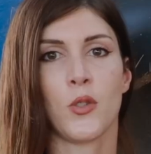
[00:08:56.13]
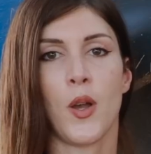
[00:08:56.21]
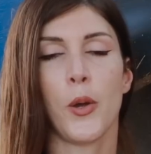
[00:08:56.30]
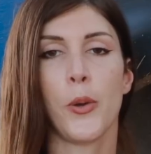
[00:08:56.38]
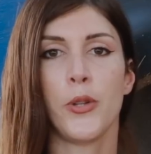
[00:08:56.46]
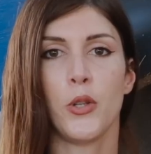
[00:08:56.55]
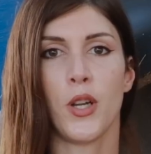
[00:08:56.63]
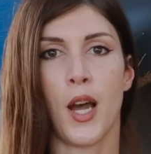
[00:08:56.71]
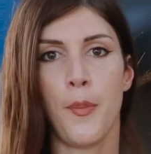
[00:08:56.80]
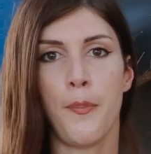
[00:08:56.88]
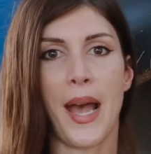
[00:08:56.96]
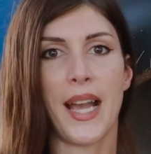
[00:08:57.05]
So when you
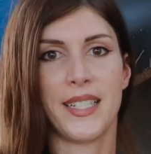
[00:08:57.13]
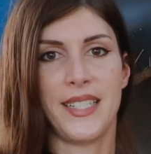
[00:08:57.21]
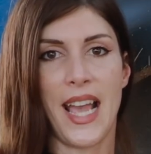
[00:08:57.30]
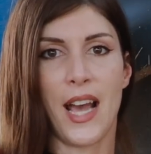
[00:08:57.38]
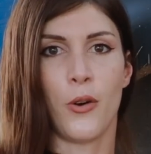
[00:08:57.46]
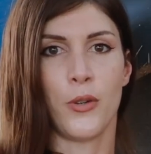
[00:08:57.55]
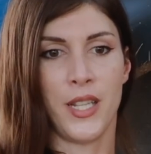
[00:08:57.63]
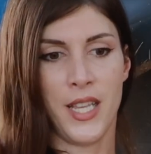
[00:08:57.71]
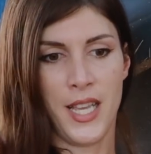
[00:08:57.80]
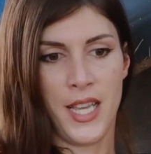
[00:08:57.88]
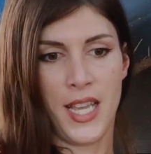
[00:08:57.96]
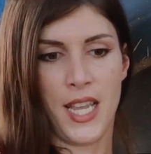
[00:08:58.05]
come back down
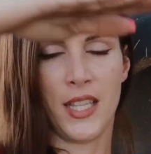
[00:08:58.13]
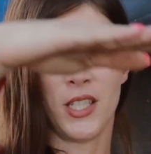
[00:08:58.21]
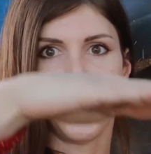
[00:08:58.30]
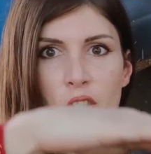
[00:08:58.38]
and